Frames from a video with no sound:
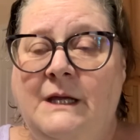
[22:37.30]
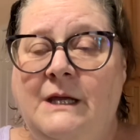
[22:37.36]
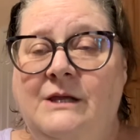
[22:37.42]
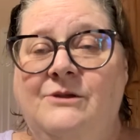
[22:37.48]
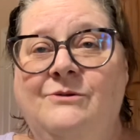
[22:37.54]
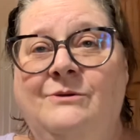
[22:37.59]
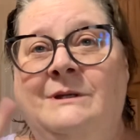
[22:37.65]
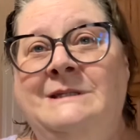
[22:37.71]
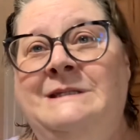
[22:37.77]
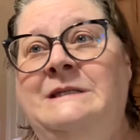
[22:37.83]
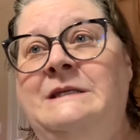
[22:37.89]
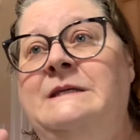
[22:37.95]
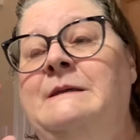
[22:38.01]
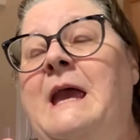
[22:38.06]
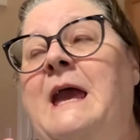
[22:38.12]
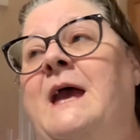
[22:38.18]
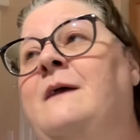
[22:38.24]
You can
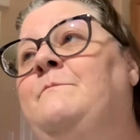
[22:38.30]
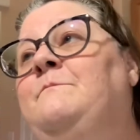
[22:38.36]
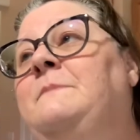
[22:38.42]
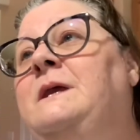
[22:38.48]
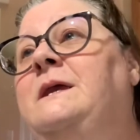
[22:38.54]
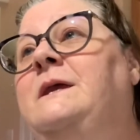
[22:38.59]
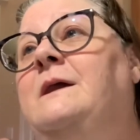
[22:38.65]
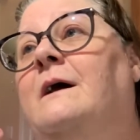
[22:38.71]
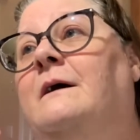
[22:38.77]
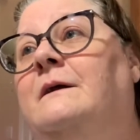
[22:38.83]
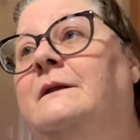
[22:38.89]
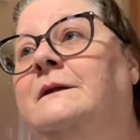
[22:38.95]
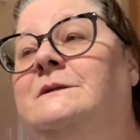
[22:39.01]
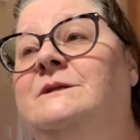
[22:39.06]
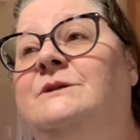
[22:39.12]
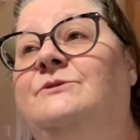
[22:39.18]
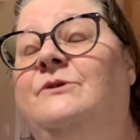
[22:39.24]
DM me on
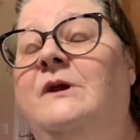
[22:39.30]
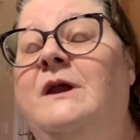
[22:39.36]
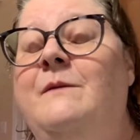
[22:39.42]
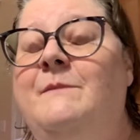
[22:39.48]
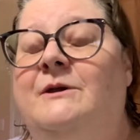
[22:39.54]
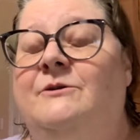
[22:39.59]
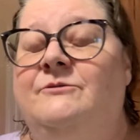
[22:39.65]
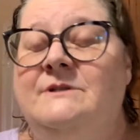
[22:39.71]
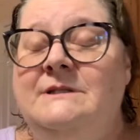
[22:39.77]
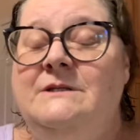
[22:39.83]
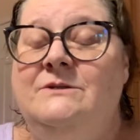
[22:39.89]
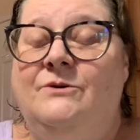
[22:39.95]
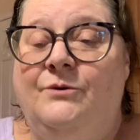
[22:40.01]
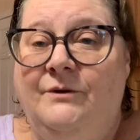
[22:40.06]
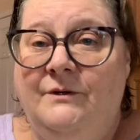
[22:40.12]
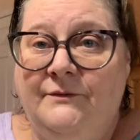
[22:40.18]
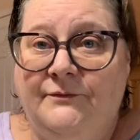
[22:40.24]
Instagram at Chrissy's
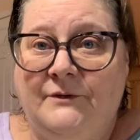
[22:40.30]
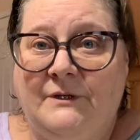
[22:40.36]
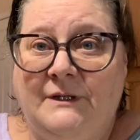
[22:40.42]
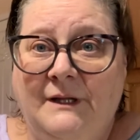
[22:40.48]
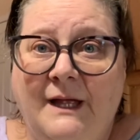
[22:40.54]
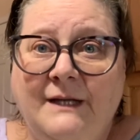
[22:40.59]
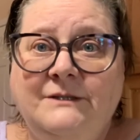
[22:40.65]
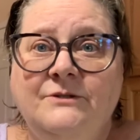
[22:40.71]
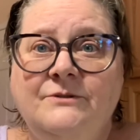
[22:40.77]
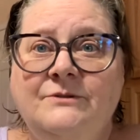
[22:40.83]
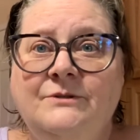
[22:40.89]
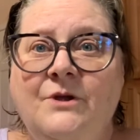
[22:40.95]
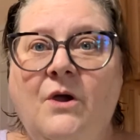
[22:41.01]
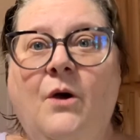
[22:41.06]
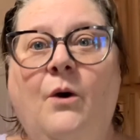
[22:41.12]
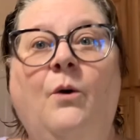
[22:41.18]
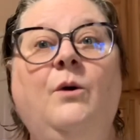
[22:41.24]
Corner for Collectors,
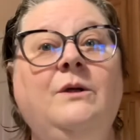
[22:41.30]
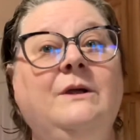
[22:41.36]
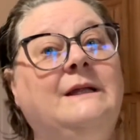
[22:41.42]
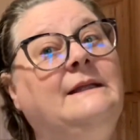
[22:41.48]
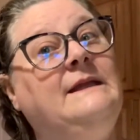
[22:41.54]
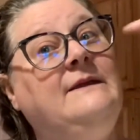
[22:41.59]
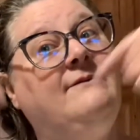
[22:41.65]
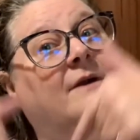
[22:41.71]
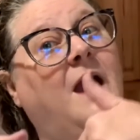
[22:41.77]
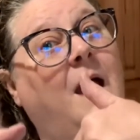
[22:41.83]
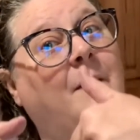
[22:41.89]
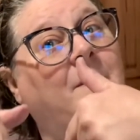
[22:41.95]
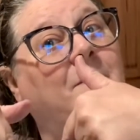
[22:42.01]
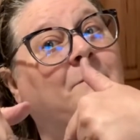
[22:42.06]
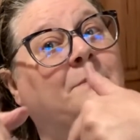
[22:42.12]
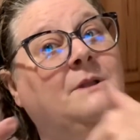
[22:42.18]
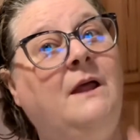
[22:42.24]
or you can leave a
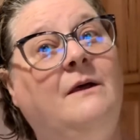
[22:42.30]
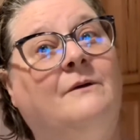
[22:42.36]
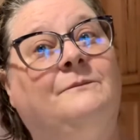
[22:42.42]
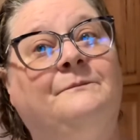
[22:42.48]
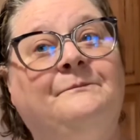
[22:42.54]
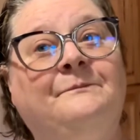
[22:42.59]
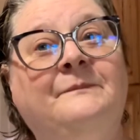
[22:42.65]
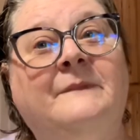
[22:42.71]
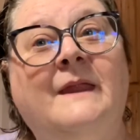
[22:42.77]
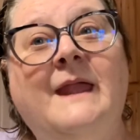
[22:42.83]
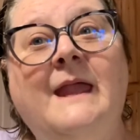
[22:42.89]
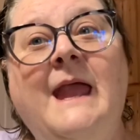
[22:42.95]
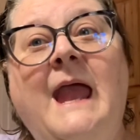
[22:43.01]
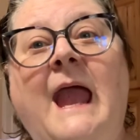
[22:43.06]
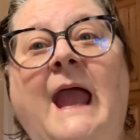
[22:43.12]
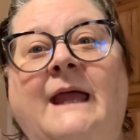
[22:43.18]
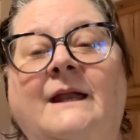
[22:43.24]
comment below.
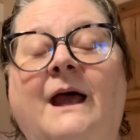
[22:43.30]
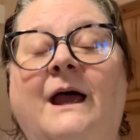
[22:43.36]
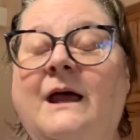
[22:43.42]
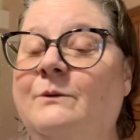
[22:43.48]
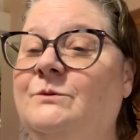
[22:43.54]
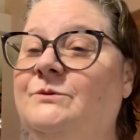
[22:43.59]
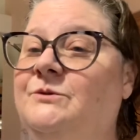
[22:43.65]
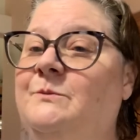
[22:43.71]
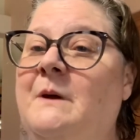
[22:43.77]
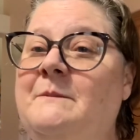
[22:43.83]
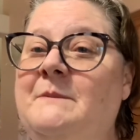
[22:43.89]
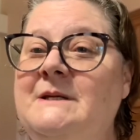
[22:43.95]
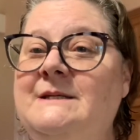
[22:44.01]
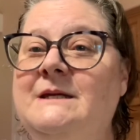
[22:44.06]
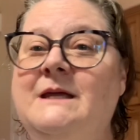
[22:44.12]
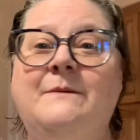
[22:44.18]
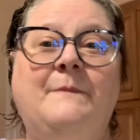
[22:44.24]
And I will do my
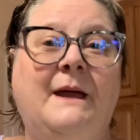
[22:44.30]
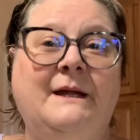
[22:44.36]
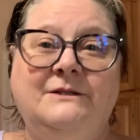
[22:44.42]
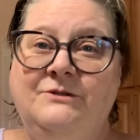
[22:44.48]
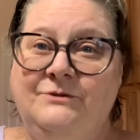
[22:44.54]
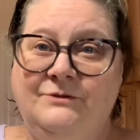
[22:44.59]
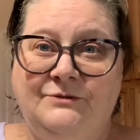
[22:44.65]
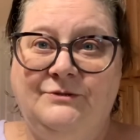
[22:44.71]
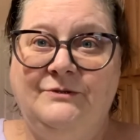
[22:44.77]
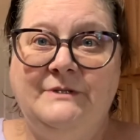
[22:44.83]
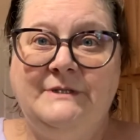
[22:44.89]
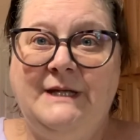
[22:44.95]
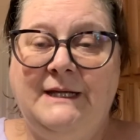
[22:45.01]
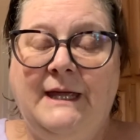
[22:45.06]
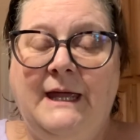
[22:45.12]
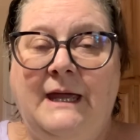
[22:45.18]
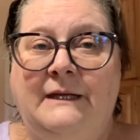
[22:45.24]
best to get back to you as soon as
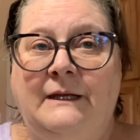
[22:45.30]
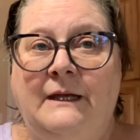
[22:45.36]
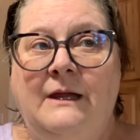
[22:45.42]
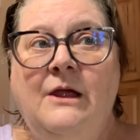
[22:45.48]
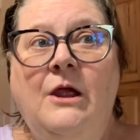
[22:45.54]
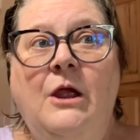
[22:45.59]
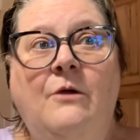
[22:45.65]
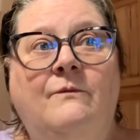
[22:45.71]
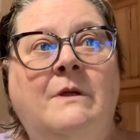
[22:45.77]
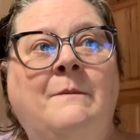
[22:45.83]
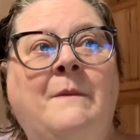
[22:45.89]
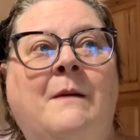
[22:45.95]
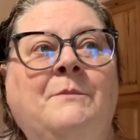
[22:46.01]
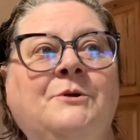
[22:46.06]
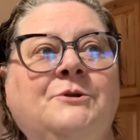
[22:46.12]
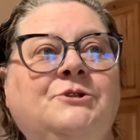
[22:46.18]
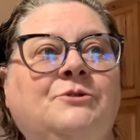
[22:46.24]
I can.
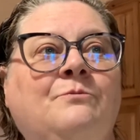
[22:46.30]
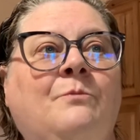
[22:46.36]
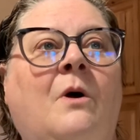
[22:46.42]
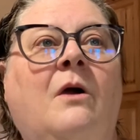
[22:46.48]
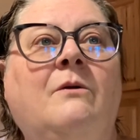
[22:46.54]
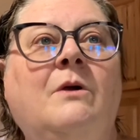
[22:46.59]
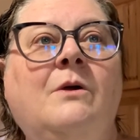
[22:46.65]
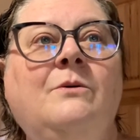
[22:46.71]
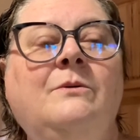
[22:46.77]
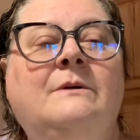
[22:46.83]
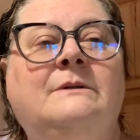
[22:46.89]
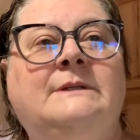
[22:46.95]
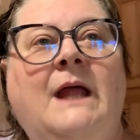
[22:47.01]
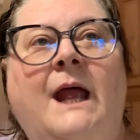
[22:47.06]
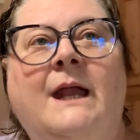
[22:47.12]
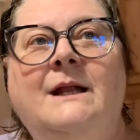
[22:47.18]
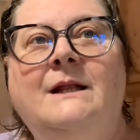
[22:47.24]
Remember, tomorrow,
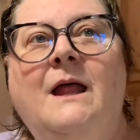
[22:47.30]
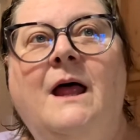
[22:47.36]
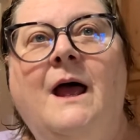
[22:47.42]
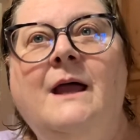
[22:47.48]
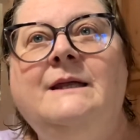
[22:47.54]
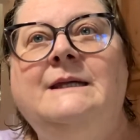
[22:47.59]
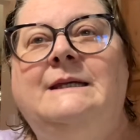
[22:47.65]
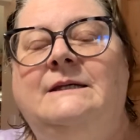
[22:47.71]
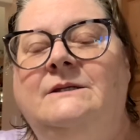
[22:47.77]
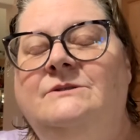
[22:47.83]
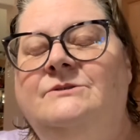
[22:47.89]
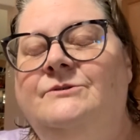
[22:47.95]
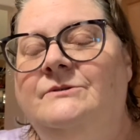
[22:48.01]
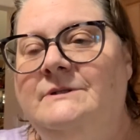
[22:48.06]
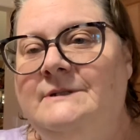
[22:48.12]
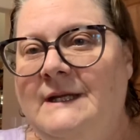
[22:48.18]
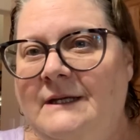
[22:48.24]
9 o'clock
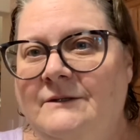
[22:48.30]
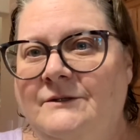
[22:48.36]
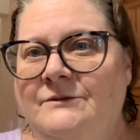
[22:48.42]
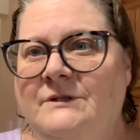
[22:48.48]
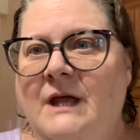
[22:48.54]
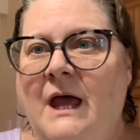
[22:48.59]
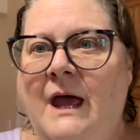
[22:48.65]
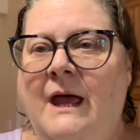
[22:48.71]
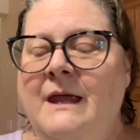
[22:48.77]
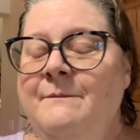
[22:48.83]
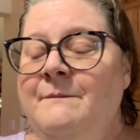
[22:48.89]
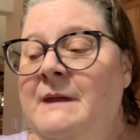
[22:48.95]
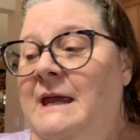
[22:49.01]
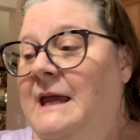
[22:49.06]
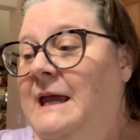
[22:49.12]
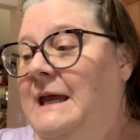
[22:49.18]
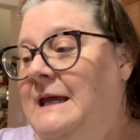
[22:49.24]
Eastern Standard Time,
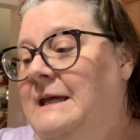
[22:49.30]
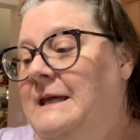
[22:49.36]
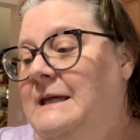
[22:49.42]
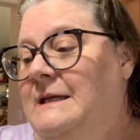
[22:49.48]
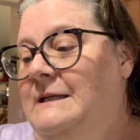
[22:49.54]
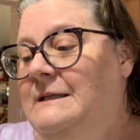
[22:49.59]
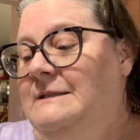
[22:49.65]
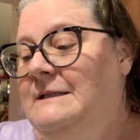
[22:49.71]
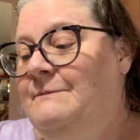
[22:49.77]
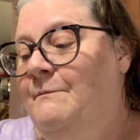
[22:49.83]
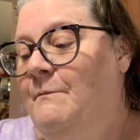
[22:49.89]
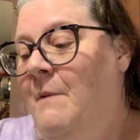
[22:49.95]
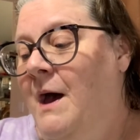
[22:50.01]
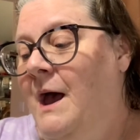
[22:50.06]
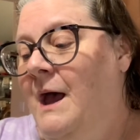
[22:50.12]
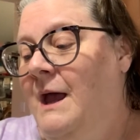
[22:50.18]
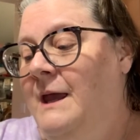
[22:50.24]
is
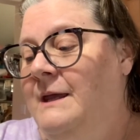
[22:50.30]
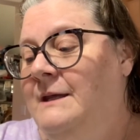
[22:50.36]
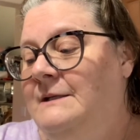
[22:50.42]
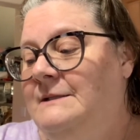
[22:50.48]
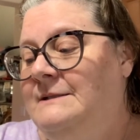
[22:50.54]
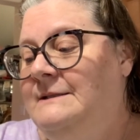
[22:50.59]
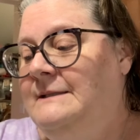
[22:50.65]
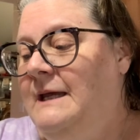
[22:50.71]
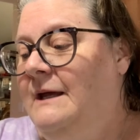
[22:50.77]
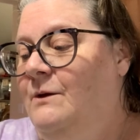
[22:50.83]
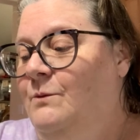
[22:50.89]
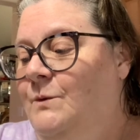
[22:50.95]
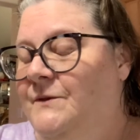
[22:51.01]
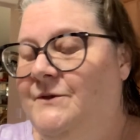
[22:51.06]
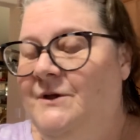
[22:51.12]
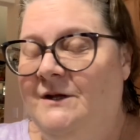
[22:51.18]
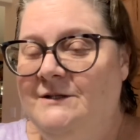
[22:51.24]
my sale
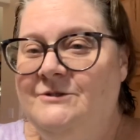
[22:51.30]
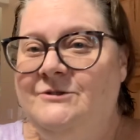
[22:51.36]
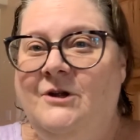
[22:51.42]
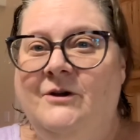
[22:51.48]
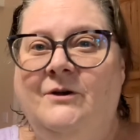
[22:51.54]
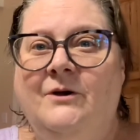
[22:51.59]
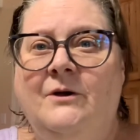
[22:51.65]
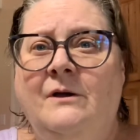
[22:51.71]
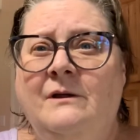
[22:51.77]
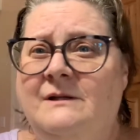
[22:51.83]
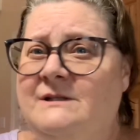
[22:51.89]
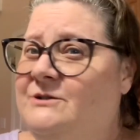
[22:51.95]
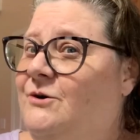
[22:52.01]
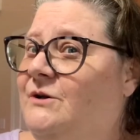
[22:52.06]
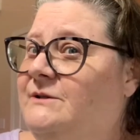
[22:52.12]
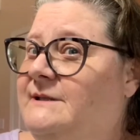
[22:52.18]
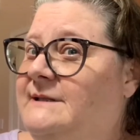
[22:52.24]
with Youngstar Girl. It's
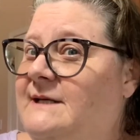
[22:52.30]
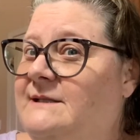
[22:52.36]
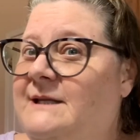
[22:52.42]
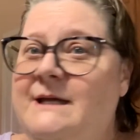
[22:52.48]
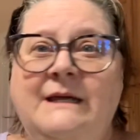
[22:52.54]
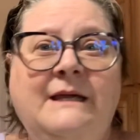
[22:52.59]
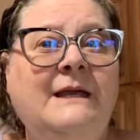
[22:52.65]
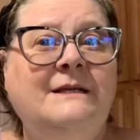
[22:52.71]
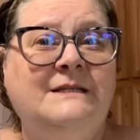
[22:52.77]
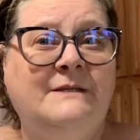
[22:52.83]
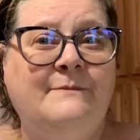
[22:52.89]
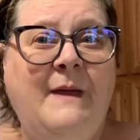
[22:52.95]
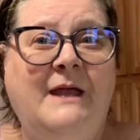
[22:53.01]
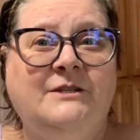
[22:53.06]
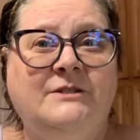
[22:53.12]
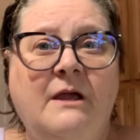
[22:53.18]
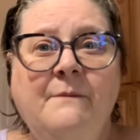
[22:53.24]
called Sunday
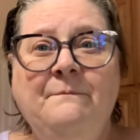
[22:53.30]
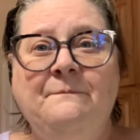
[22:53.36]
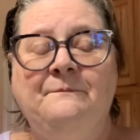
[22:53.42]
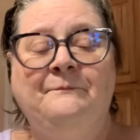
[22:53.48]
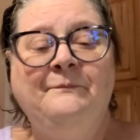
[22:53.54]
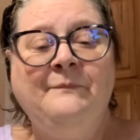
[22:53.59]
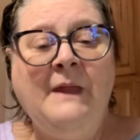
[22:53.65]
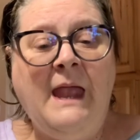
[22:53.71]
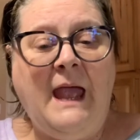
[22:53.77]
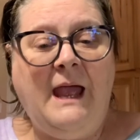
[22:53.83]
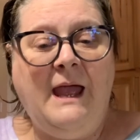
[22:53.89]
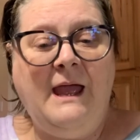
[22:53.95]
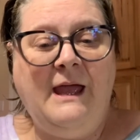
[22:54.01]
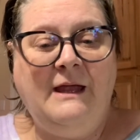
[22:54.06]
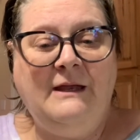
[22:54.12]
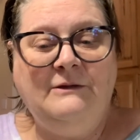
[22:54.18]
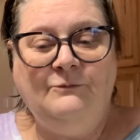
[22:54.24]
Smash Up.
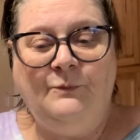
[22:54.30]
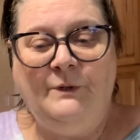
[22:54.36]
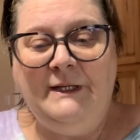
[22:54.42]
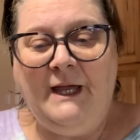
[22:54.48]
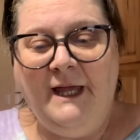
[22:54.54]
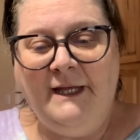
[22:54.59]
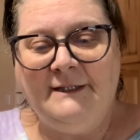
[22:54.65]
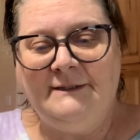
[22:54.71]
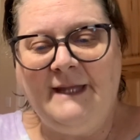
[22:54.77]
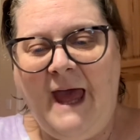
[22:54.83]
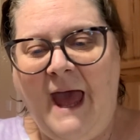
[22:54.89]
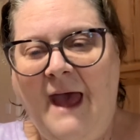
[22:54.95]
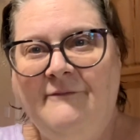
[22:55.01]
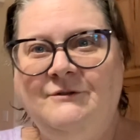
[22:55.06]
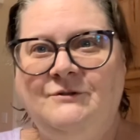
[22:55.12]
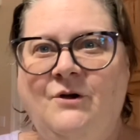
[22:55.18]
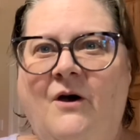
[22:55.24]
And we kind of
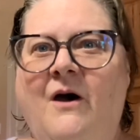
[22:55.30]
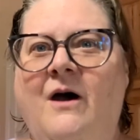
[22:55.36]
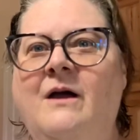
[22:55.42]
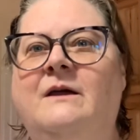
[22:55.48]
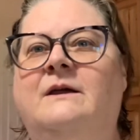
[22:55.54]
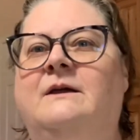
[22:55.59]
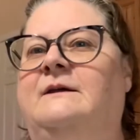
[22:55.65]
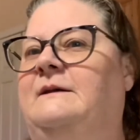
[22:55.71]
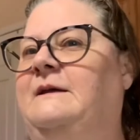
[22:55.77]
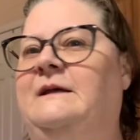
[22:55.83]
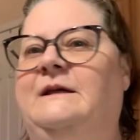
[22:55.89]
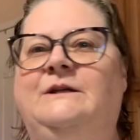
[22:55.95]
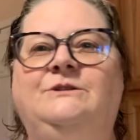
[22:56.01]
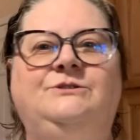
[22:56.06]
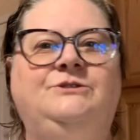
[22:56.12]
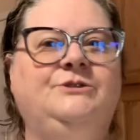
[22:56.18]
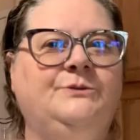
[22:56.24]
laugh, talk,
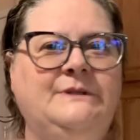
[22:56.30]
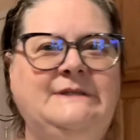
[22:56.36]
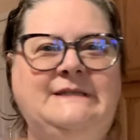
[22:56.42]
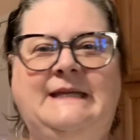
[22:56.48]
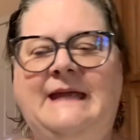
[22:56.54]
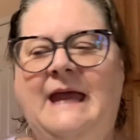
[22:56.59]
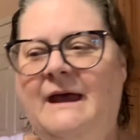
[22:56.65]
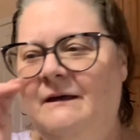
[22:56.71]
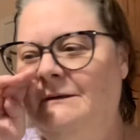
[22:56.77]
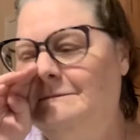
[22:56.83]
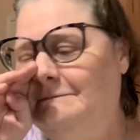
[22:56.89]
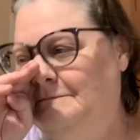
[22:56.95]
do a sale.